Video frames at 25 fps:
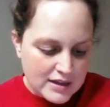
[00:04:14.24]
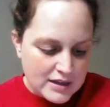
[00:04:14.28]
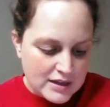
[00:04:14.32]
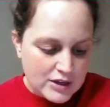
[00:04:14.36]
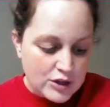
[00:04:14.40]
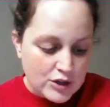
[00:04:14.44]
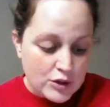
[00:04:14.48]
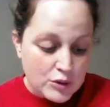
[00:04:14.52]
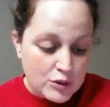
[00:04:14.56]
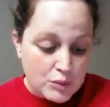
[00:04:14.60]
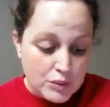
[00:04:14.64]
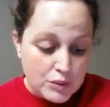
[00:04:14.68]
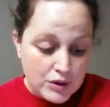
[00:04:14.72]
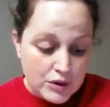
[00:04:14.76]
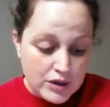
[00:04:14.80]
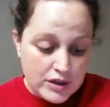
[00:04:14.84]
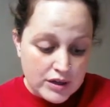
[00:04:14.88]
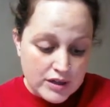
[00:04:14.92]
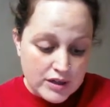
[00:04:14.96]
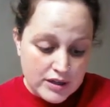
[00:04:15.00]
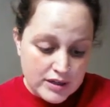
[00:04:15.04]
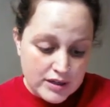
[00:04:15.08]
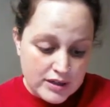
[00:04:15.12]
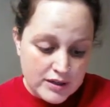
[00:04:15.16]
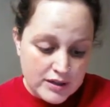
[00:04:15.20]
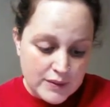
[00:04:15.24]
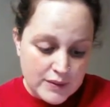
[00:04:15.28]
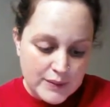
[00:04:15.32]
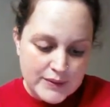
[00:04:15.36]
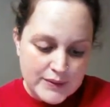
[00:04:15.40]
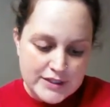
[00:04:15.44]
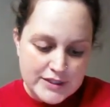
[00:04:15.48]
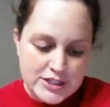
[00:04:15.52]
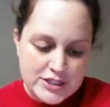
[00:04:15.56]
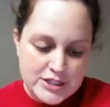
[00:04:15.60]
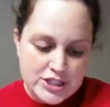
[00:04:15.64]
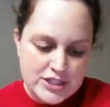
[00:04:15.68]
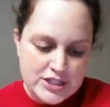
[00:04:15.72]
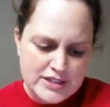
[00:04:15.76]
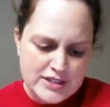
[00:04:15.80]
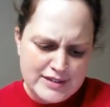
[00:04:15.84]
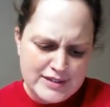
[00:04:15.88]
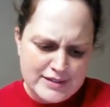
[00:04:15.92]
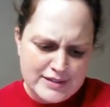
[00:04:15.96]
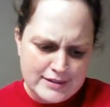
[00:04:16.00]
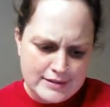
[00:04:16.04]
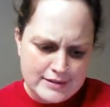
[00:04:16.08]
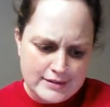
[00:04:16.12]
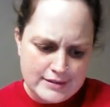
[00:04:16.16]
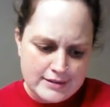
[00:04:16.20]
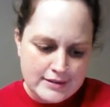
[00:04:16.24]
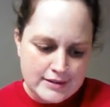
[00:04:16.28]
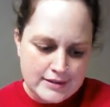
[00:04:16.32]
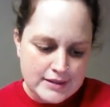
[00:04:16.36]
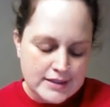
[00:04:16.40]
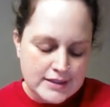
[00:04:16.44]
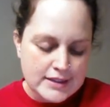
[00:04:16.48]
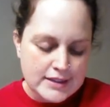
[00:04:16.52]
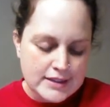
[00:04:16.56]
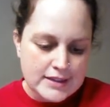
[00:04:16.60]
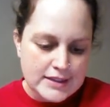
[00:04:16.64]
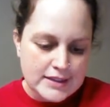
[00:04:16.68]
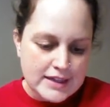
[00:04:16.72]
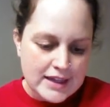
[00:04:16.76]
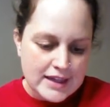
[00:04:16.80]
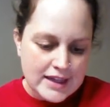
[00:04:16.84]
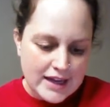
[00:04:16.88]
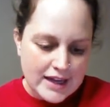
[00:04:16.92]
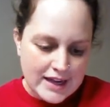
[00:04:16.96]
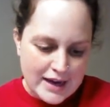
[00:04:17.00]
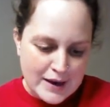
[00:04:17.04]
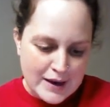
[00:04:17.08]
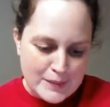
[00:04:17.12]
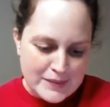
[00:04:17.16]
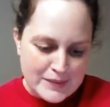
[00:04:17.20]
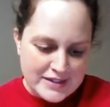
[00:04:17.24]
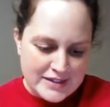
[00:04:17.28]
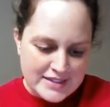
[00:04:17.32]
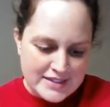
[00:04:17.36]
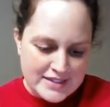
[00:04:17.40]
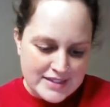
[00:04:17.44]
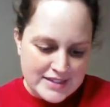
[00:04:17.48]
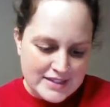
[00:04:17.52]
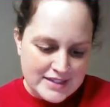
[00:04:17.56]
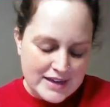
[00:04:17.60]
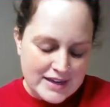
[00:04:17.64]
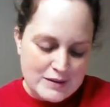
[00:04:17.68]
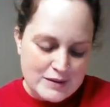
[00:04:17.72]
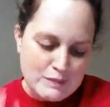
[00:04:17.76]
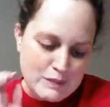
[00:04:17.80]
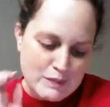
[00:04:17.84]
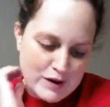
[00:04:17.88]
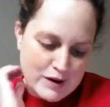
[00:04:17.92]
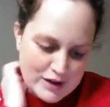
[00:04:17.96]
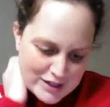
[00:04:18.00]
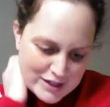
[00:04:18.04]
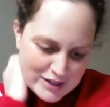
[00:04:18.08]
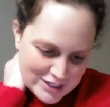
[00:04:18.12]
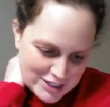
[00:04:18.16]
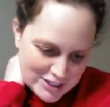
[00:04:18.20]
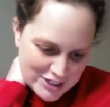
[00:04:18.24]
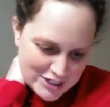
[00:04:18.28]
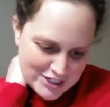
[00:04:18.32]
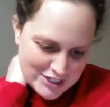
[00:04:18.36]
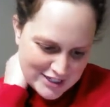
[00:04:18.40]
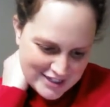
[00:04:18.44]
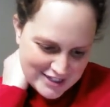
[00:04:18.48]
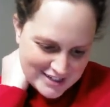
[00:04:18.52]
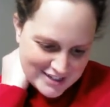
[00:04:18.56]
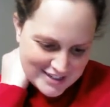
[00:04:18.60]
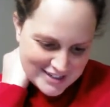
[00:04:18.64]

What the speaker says: New book, which that happened in March.